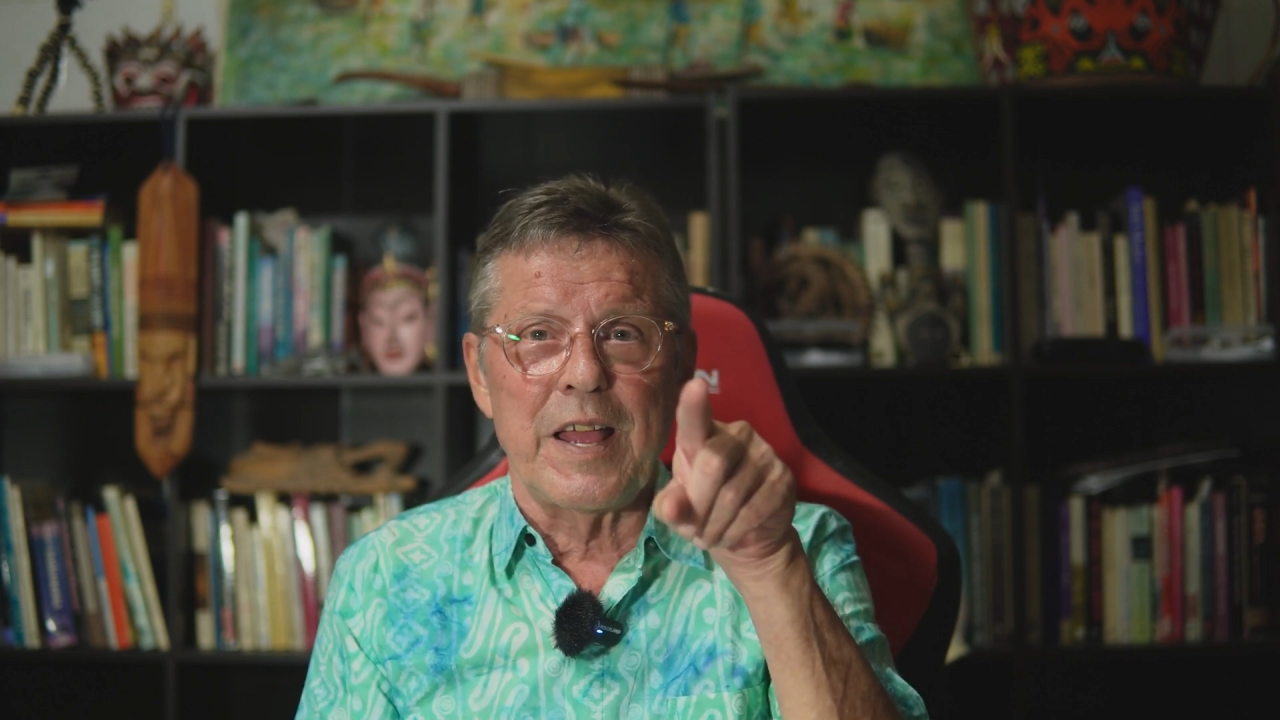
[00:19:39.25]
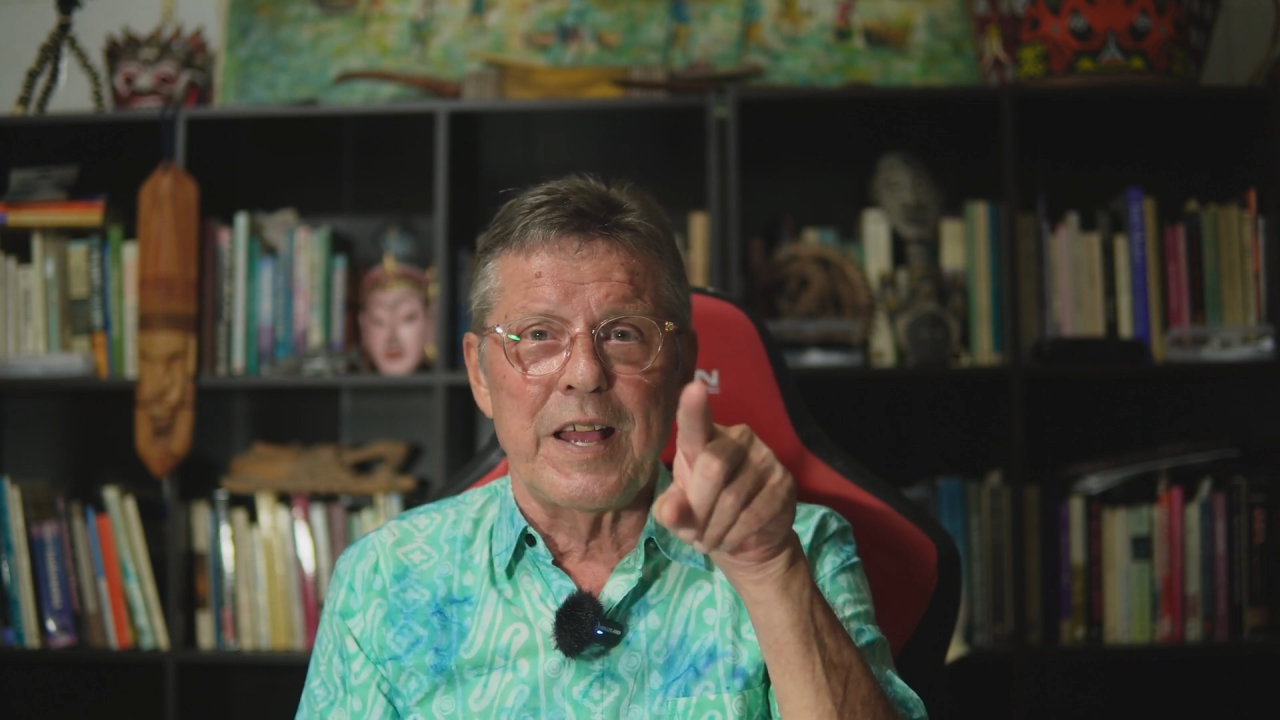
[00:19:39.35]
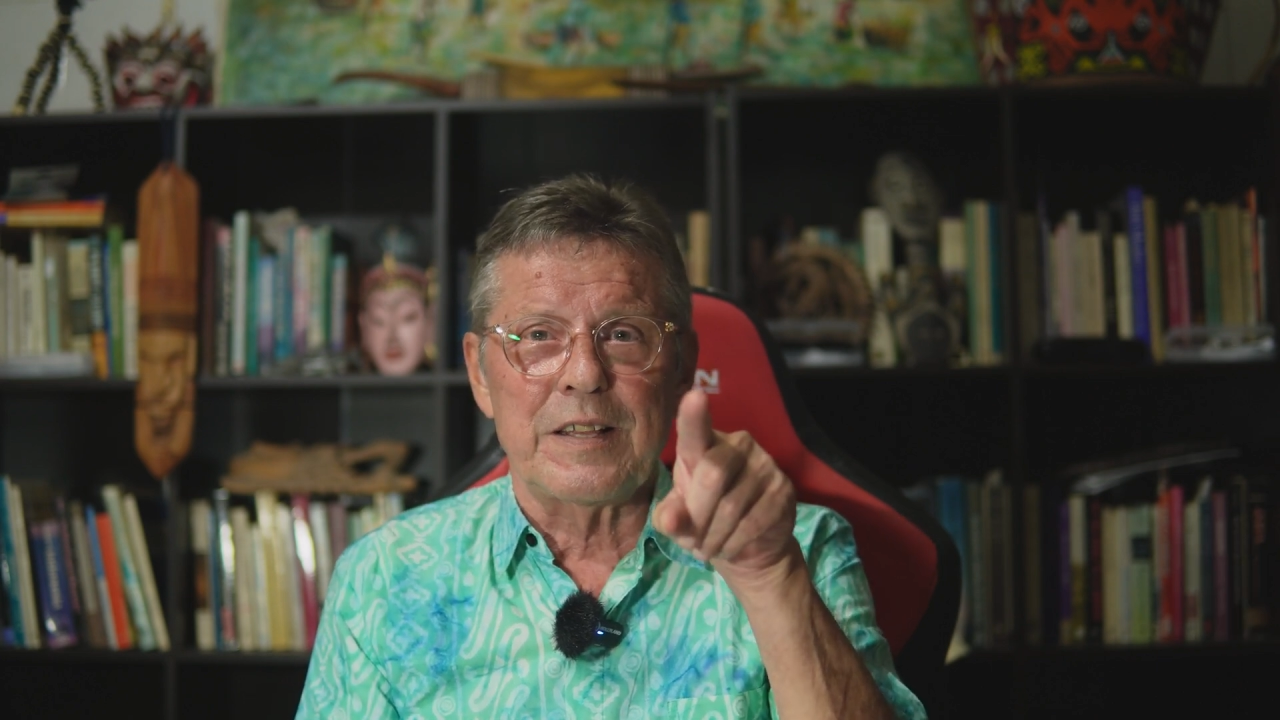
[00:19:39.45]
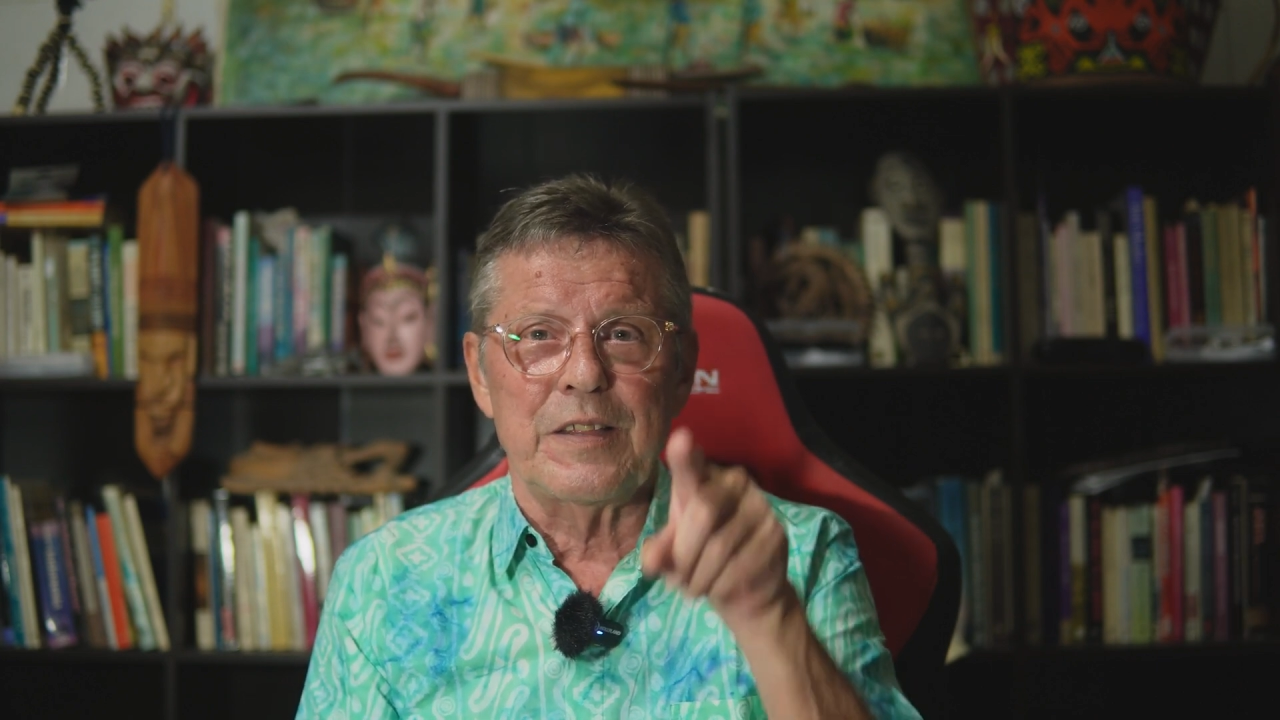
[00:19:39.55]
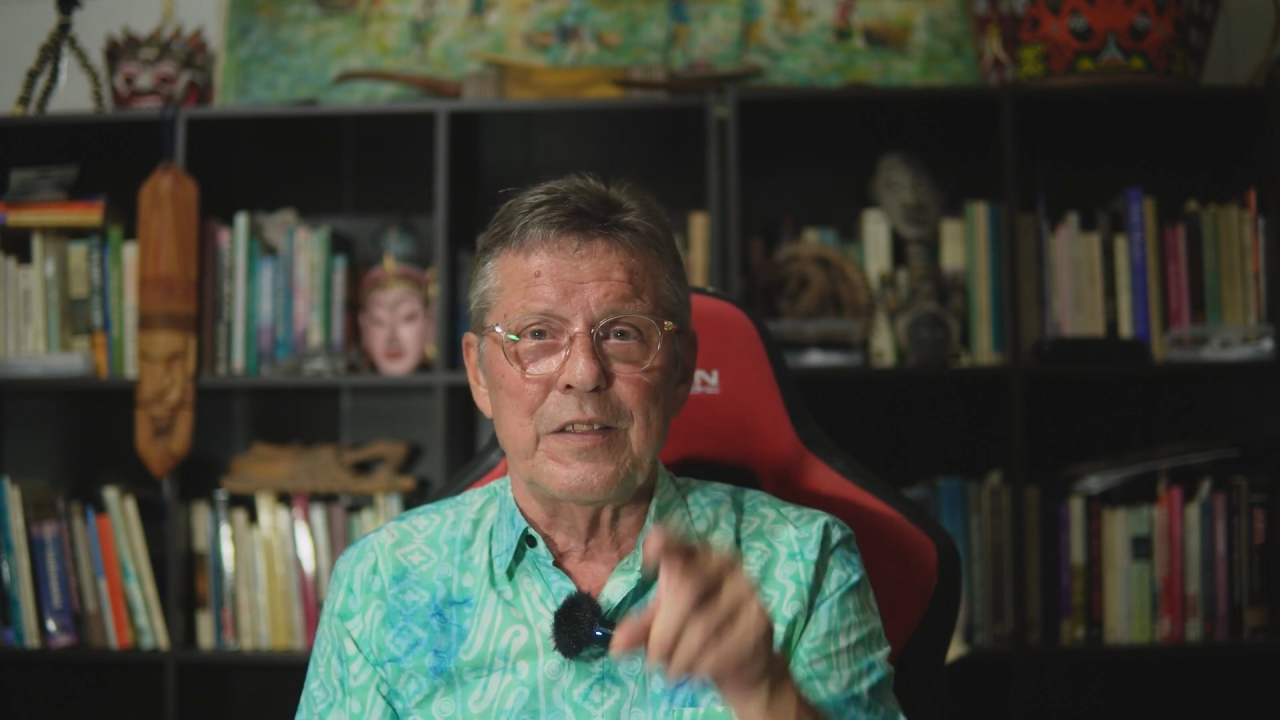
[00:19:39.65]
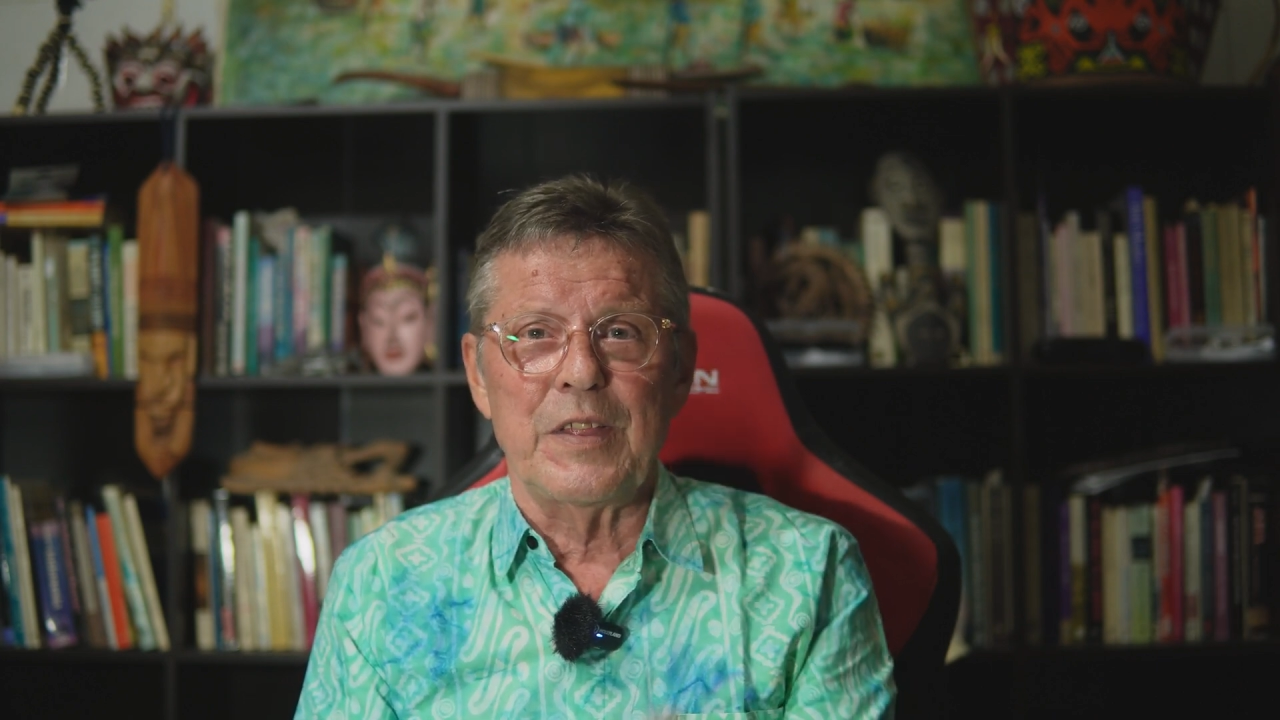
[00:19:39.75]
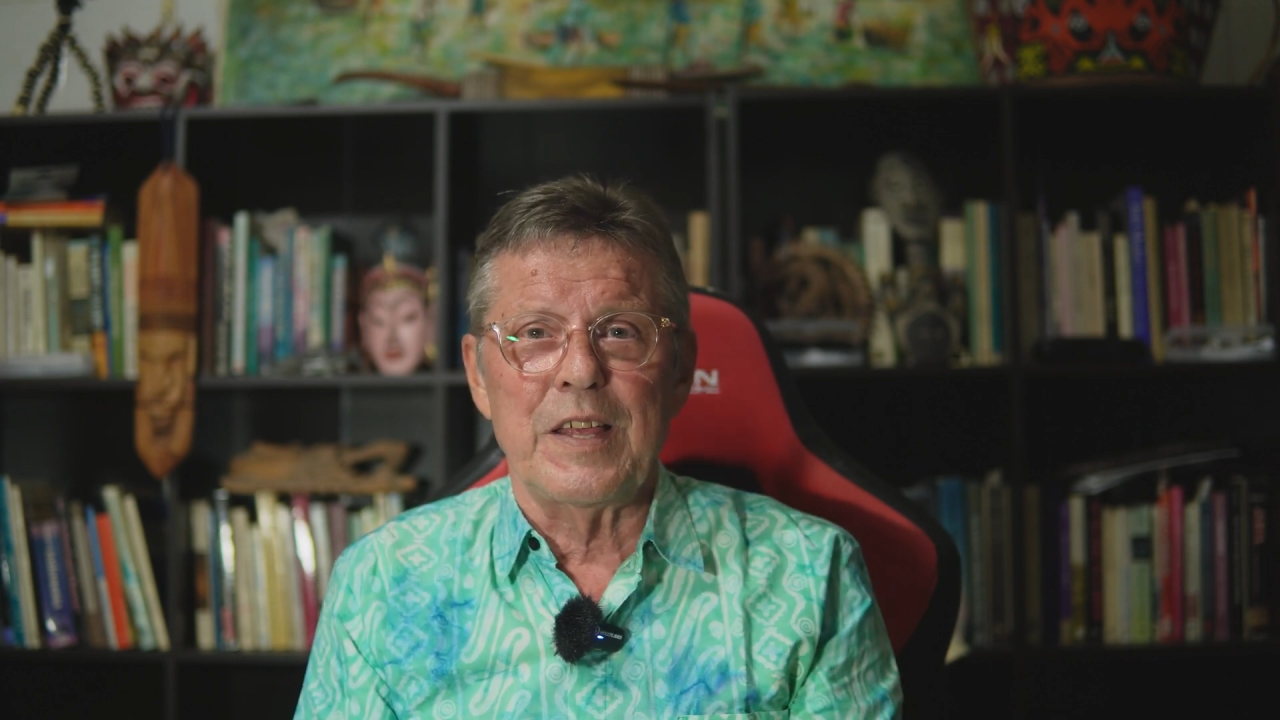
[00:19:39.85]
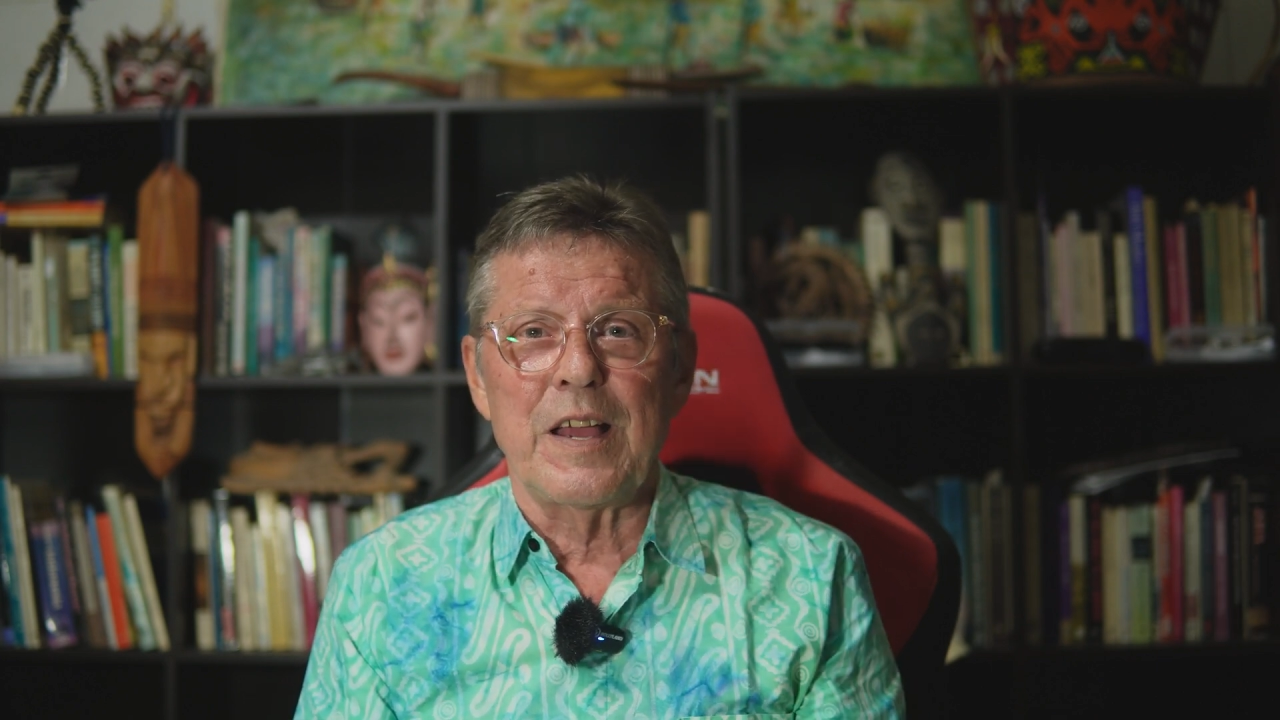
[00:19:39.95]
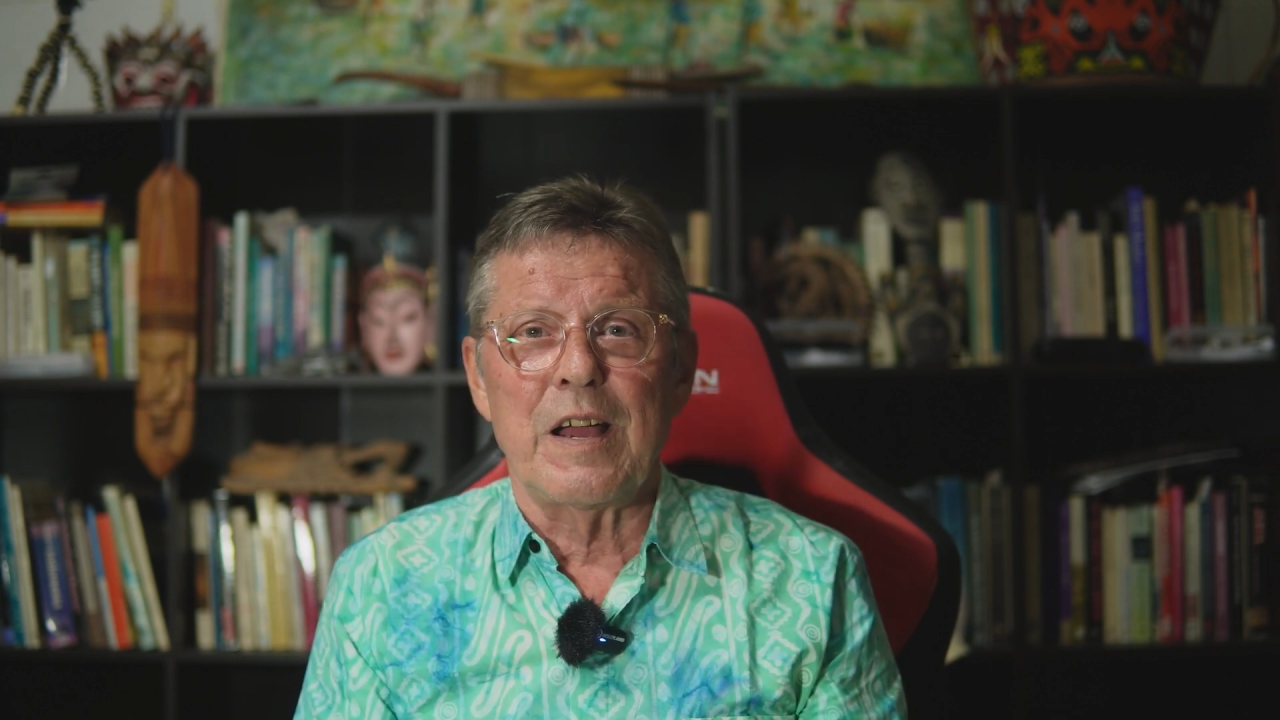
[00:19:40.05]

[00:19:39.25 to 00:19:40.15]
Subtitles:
at the